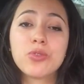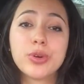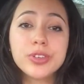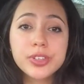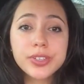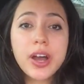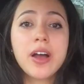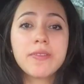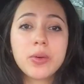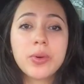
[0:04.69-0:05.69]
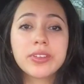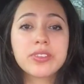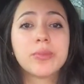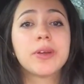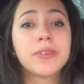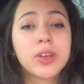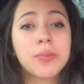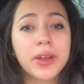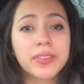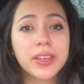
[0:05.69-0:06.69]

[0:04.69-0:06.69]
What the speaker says: First off, I want to start my video by